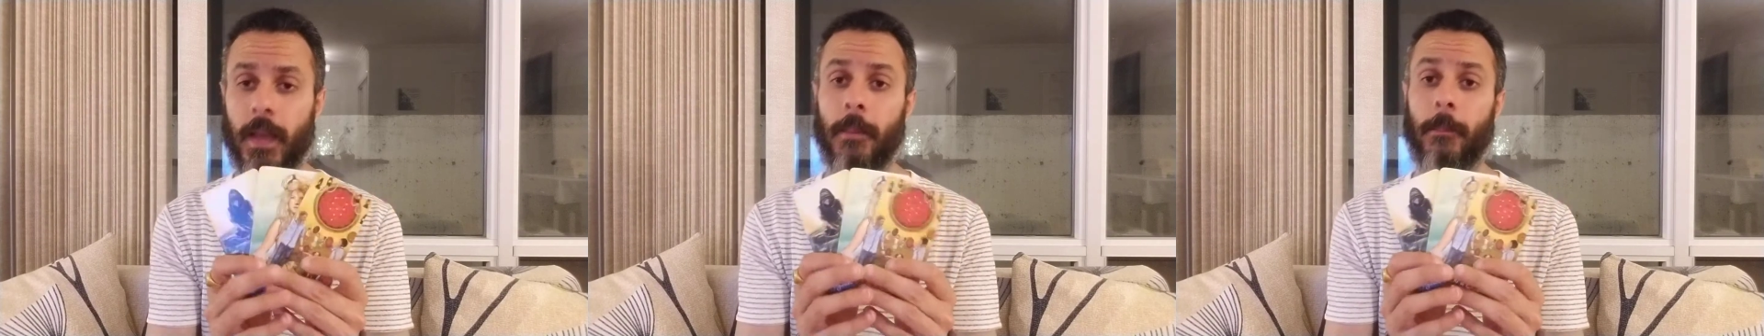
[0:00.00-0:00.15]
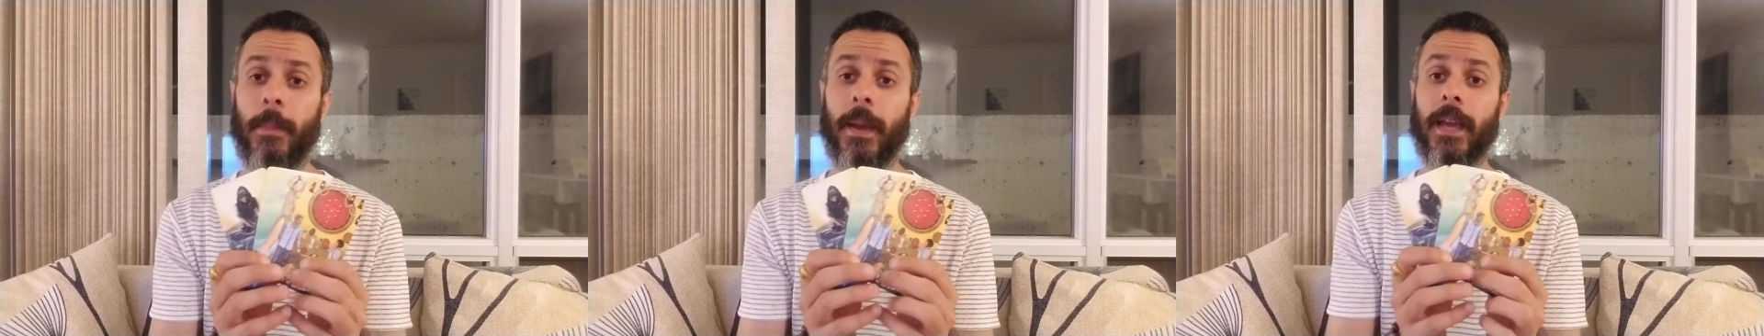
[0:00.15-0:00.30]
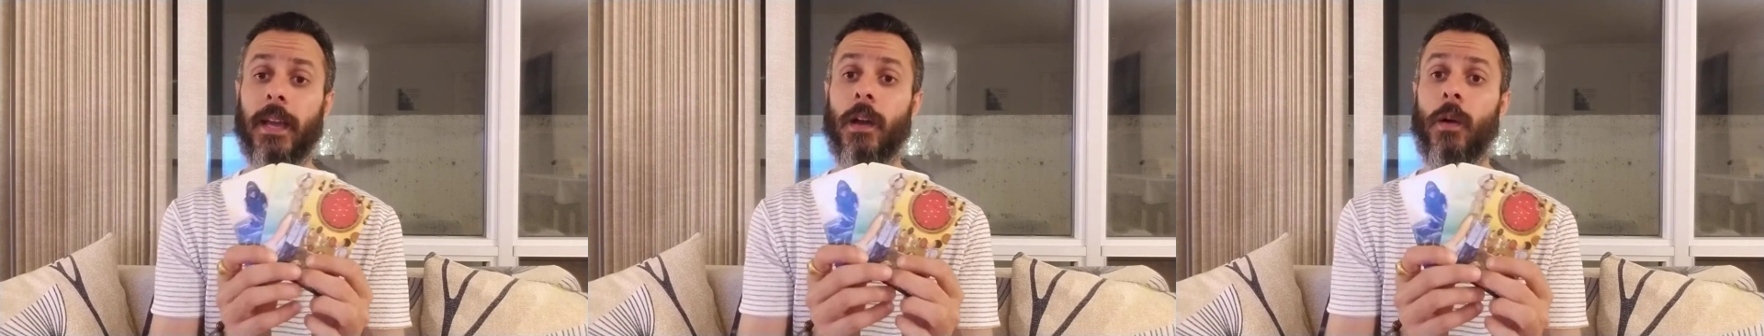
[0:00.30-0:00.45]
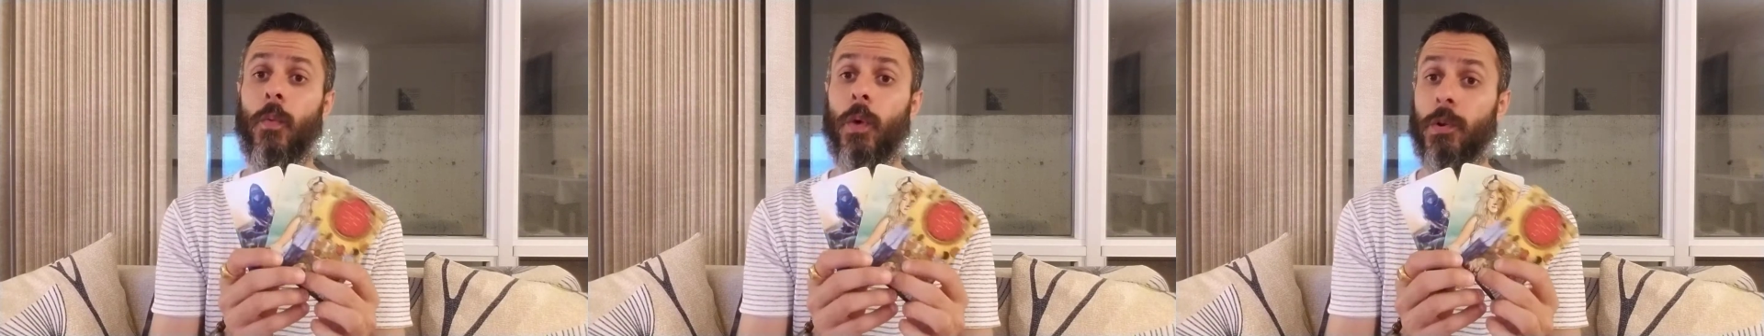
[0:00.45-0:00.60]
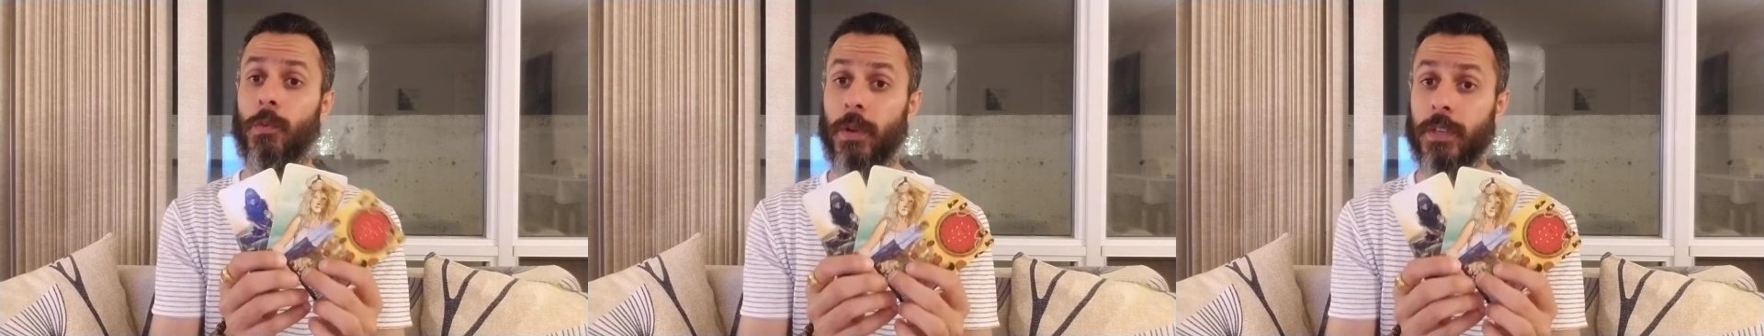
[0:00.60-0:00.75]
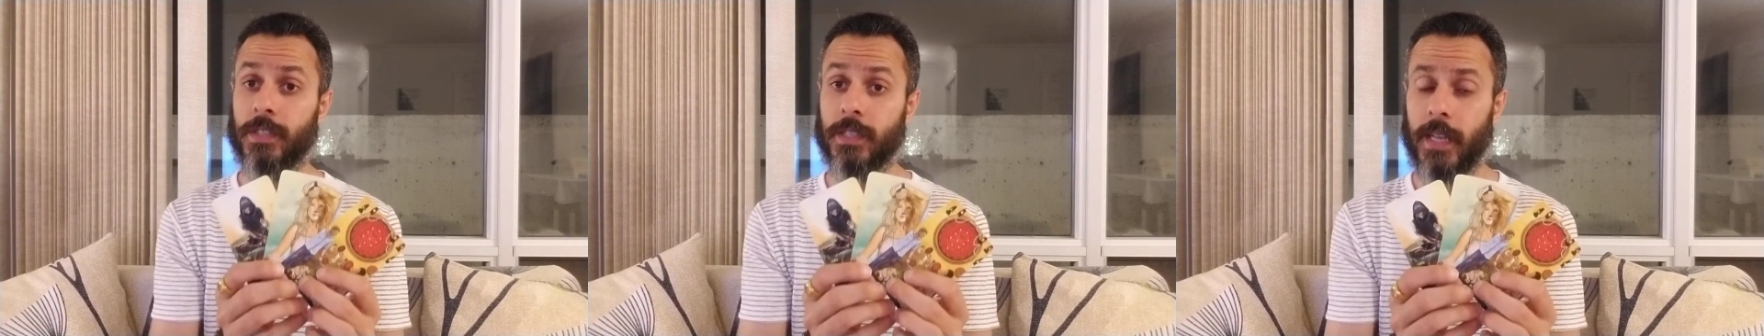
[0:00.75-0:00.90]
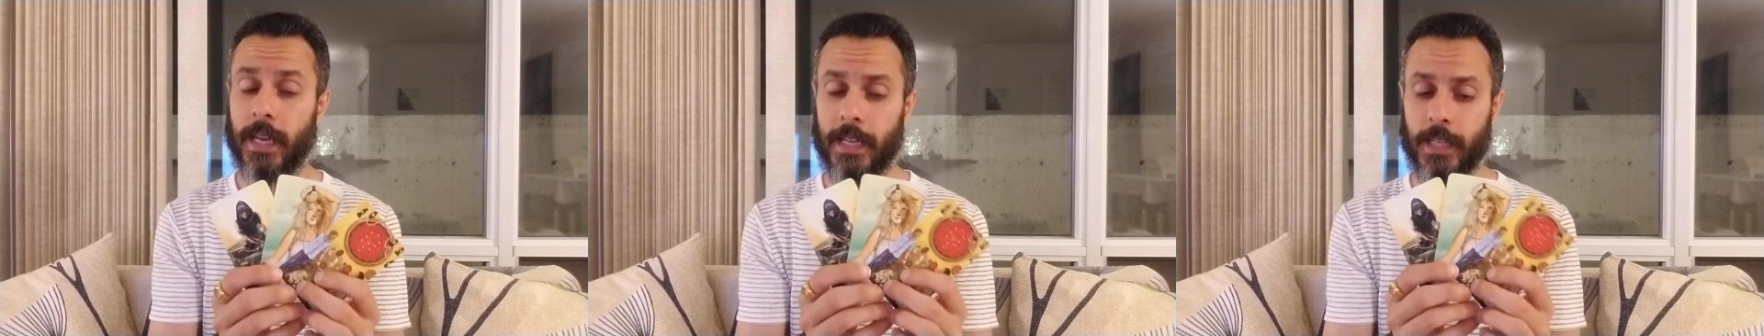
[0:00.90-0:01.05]
Pick what
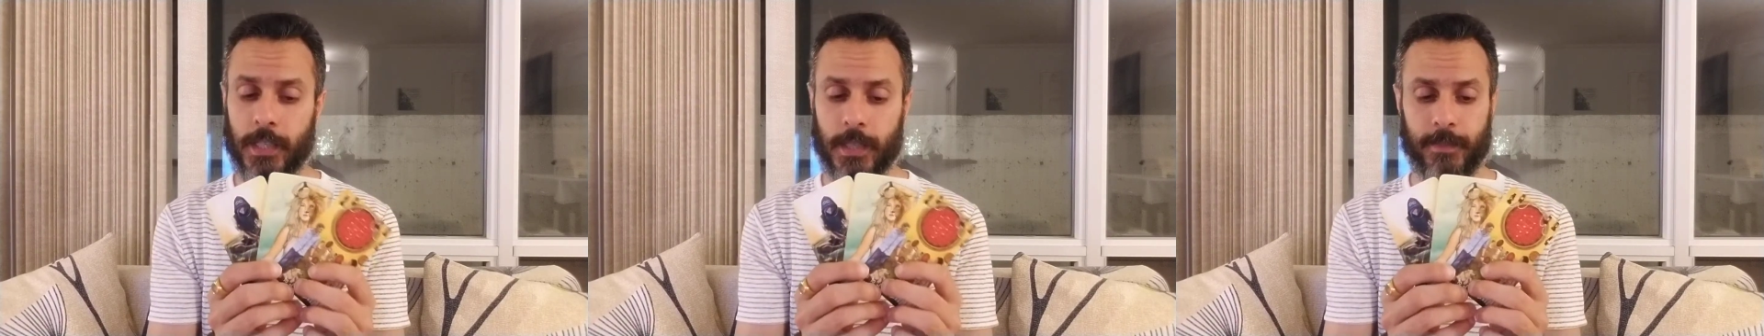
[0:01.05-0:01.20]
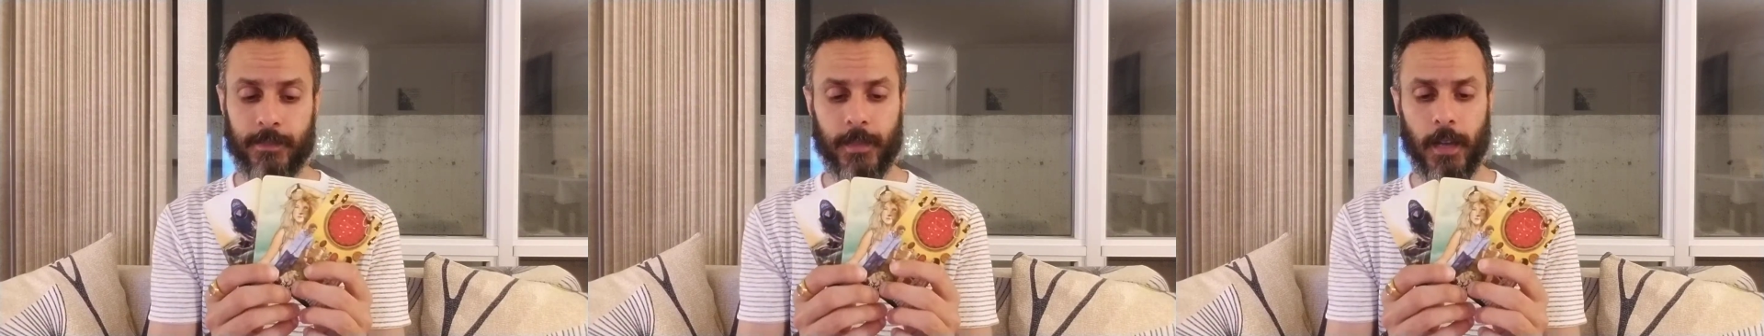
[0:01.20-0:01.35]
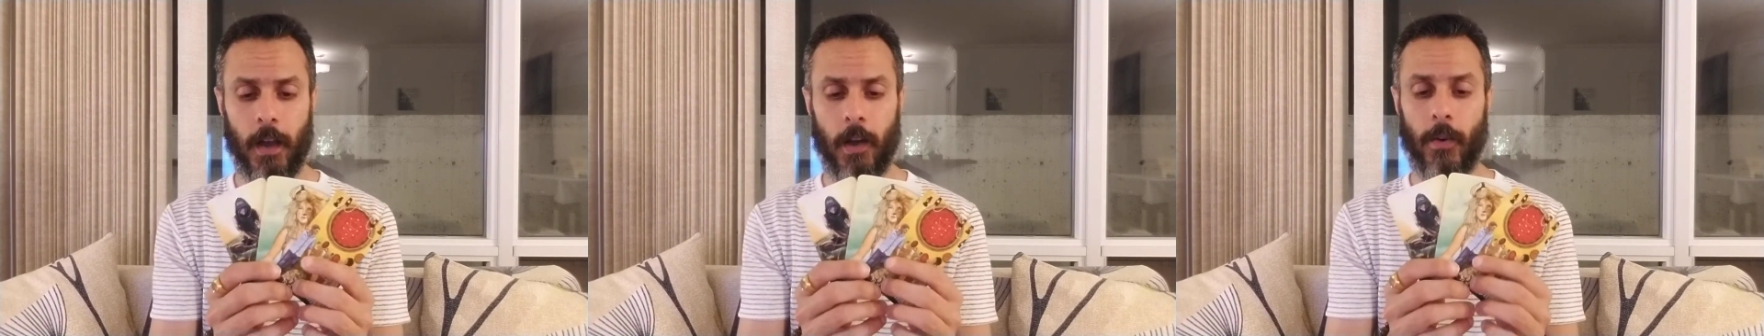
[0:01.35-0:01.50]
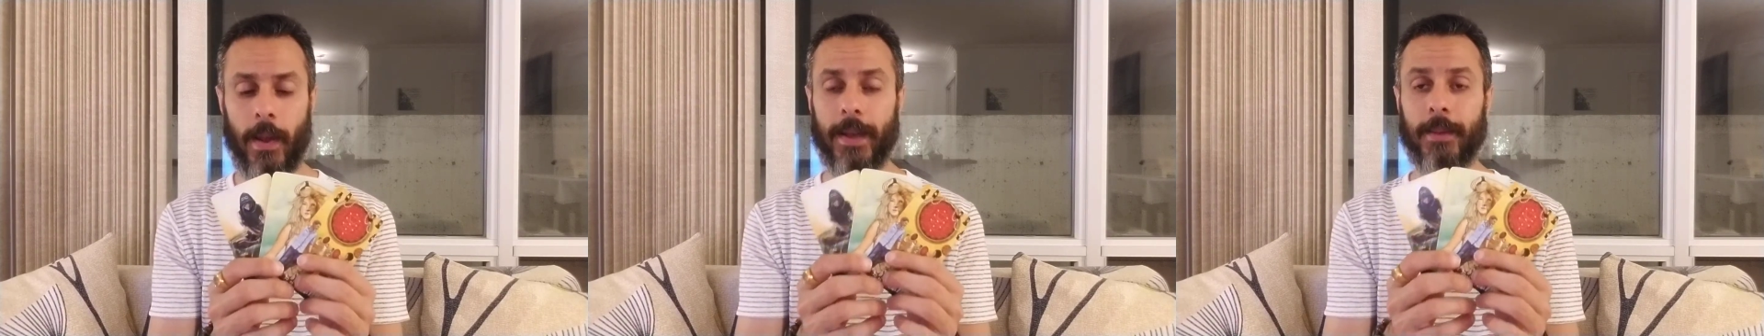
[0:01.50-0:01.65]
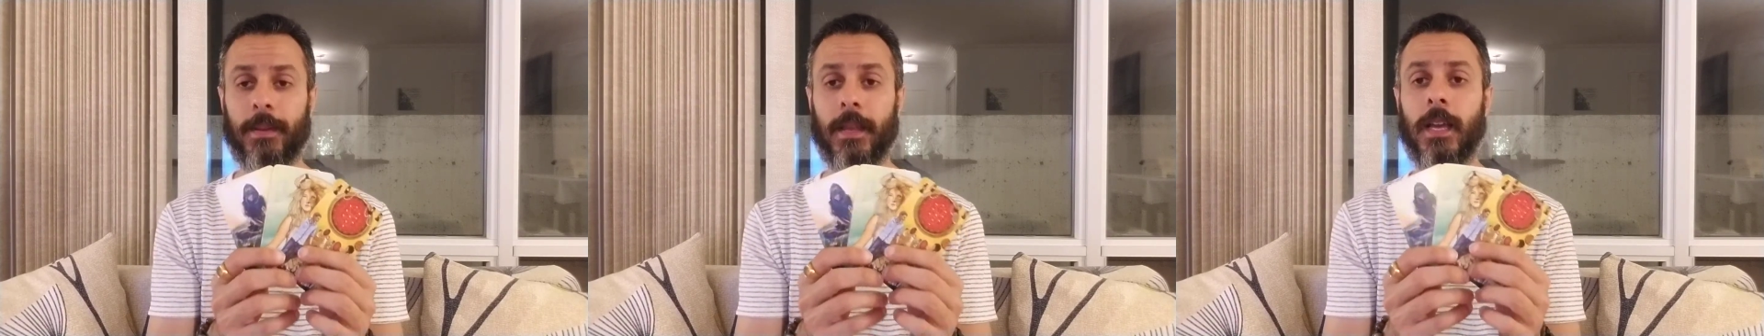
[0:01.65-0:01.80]
resonates. All right.